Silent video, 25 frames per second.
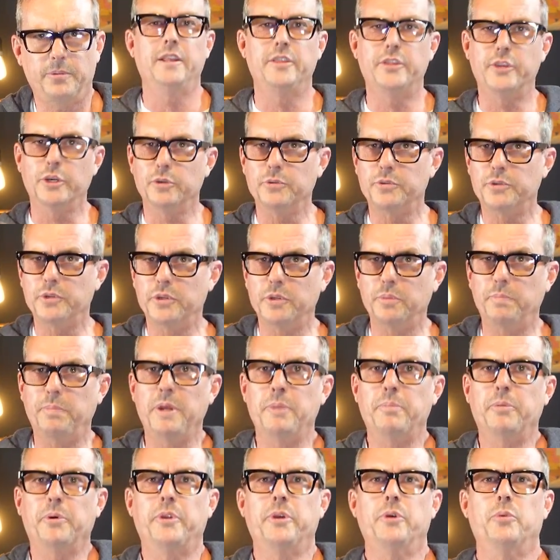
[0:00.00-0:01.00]
And those are the
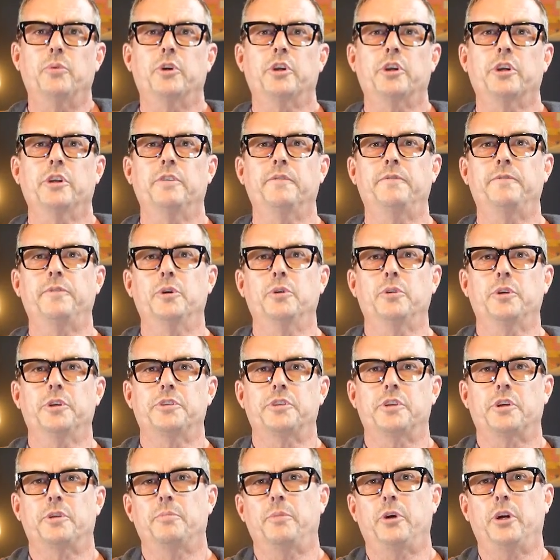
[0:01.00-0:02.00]
people that we're gonna
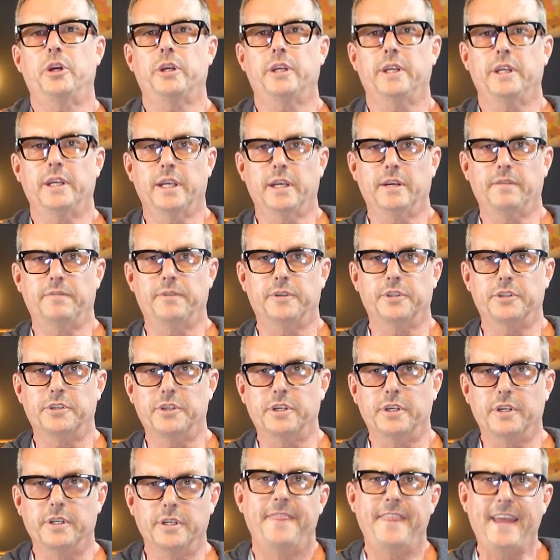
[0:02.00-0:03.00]
focus our marketing efforts
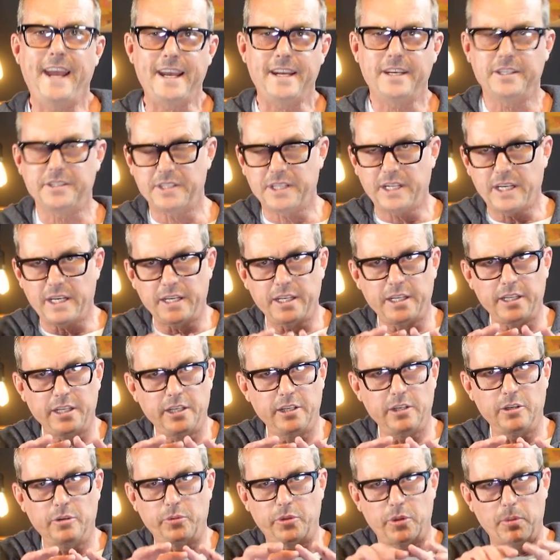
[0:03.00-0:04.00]
on. That is kind
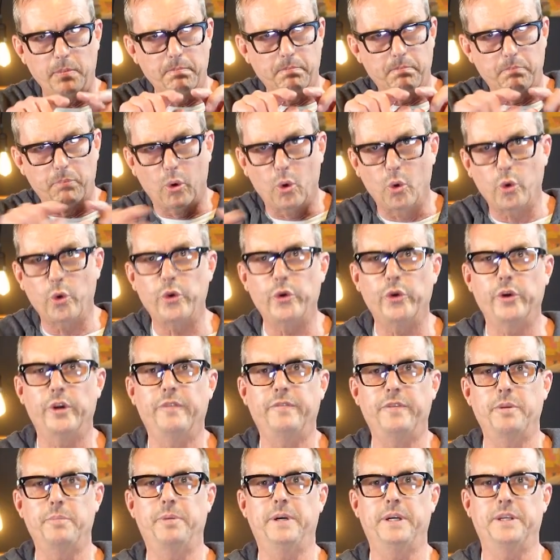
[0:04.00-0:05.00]
of, the border
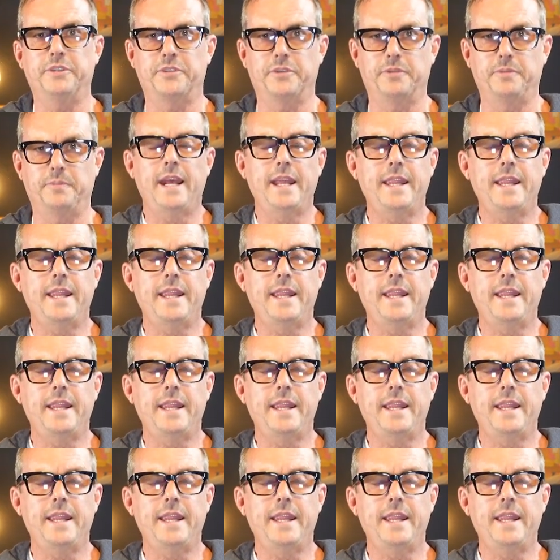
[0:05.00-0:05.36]
of the puzzle.